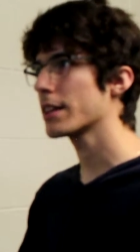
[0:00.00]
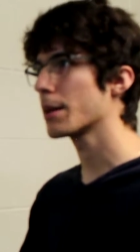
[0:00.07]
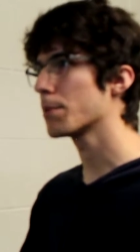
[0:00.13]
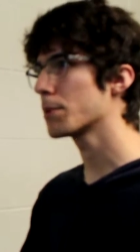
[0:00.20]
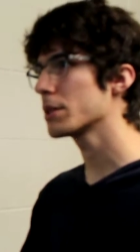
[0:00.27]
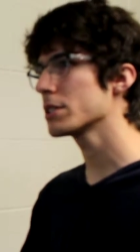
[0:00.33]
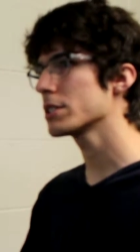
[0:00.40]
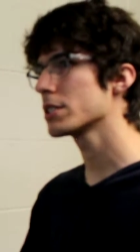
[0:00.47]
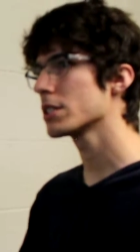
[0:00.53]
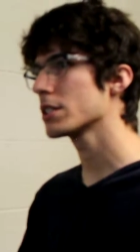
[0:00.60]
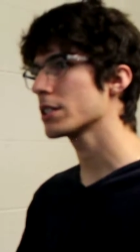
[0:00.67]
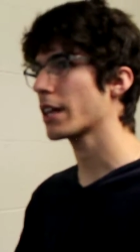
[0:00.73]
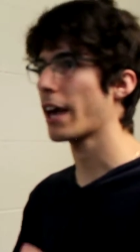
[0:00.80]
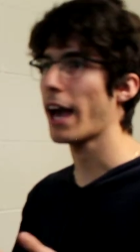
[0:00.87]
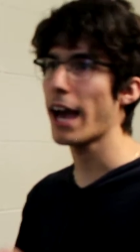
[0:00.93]
The
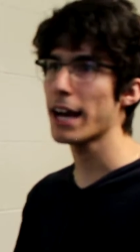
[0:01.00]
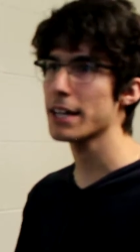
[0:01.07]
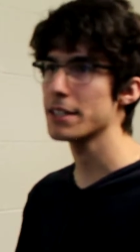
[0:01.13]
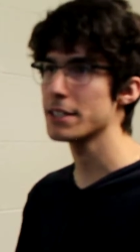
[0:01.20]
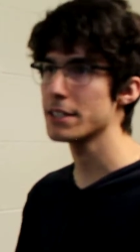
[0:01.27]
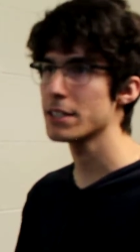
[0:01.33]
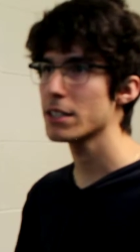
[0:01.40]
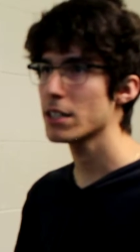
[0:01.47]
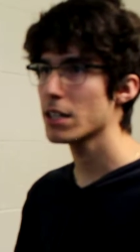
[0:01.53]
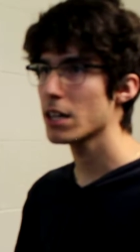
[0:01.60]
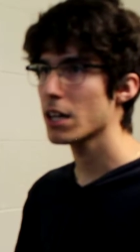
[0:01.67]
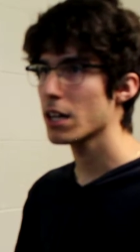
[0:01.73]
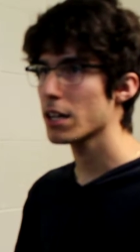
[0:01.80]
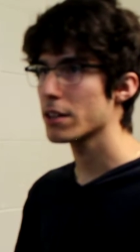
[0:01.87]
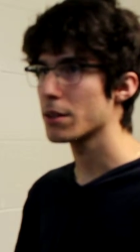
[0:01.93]
person, the hacker,
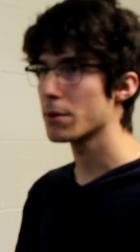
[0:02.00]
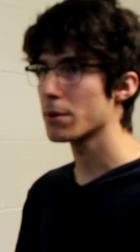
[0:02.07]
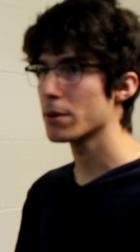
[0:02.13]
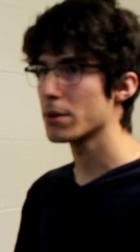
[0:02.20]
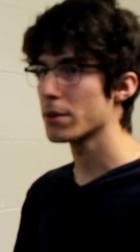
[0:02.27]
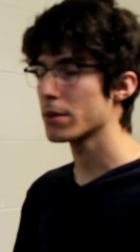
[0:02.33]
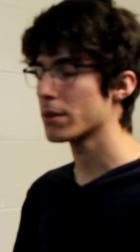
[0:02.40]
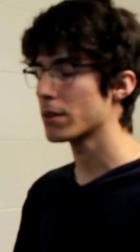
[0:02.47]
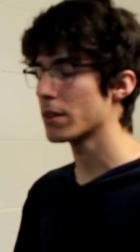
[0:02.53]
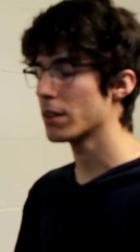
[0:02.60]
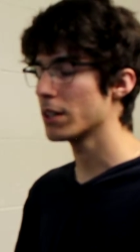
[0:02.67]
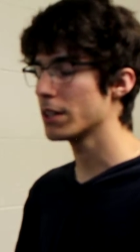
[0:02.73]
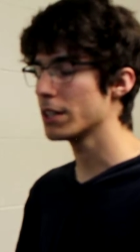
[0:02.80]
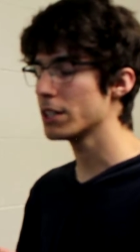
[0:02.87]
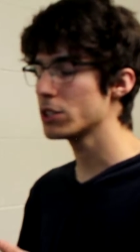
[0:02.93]
it
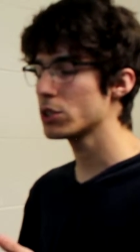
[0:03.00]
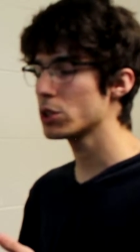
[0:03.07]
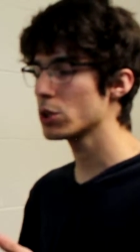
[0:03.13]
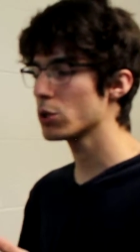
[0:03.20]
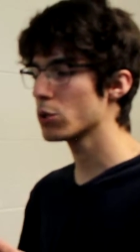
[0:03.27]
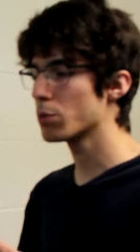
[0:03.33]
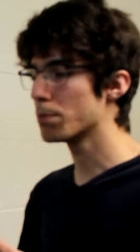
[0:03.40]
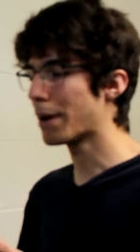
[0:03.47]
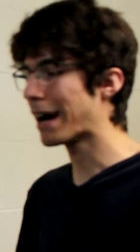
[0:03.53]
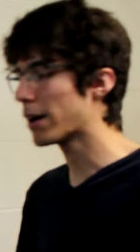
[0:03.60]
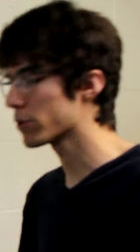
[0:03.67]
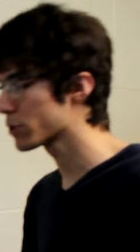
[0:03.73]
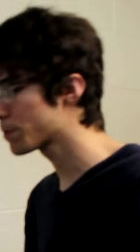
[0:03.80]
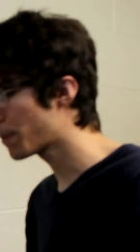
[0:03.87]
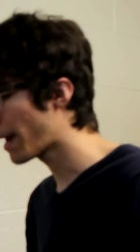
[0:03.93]
needs to
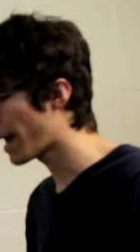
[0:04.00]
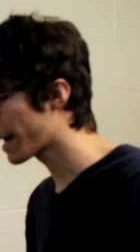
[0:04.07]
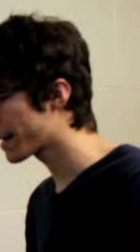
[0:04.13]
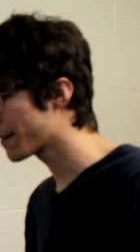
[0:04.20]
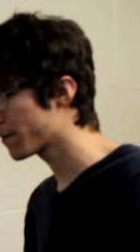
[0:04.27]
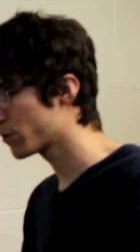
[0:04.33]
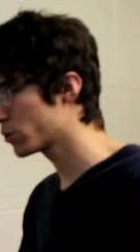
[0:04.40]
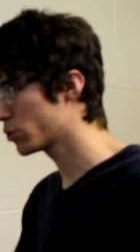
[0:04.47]
bounce back